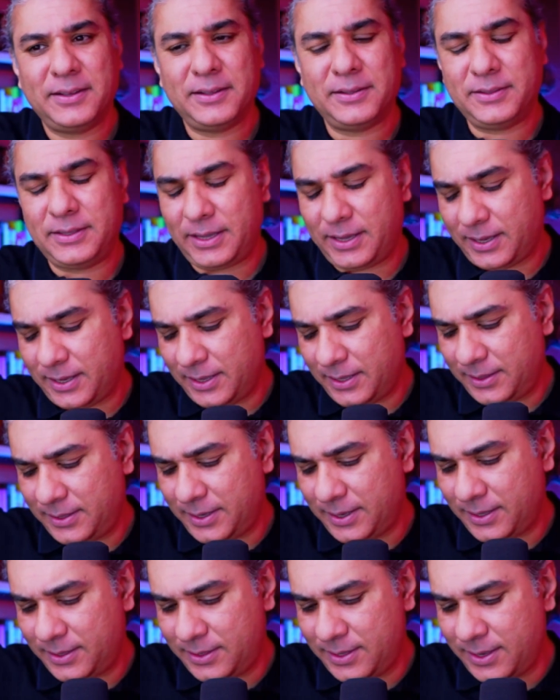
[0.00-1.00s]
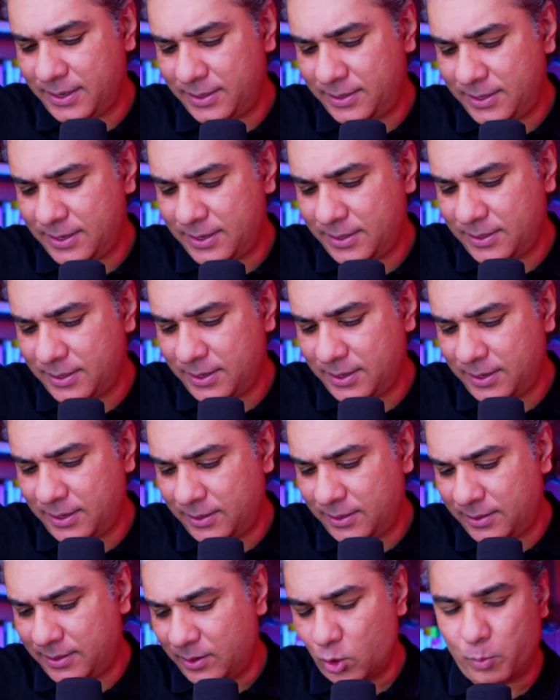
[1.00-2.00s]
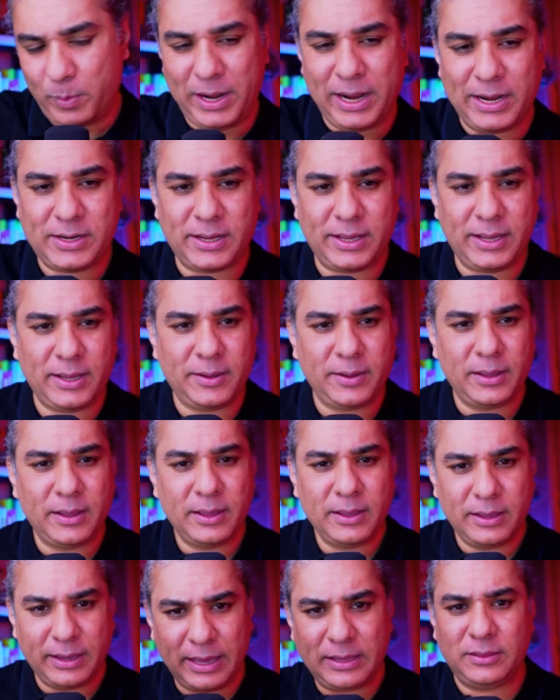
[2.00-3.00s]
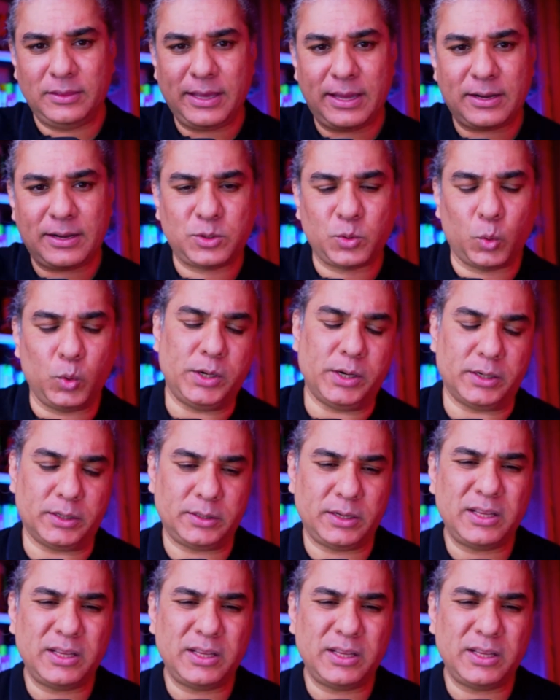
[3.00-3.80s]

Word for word: the, the, the, the, the, the nobility, and their soldiers.